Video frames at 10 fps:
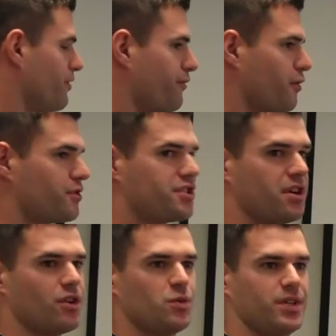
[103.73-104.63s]
the first
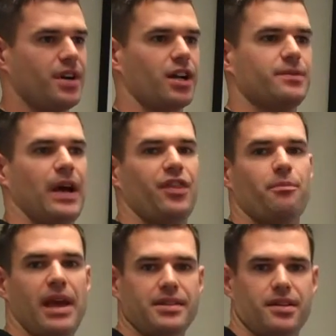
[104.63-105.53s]
series we talked about the
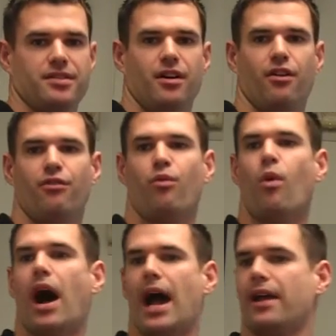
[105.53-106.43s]
basics of
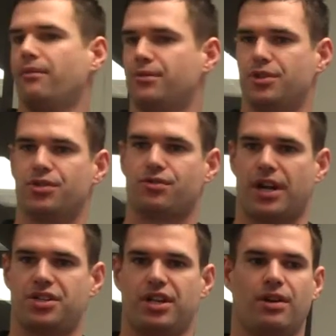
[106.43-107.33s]
why do
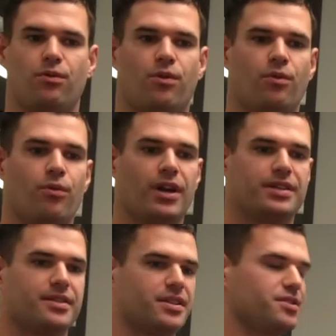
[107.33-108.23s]
stretching, what
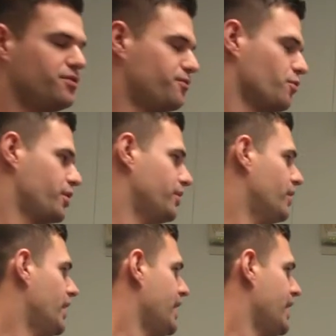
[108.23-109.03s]
does it do for you.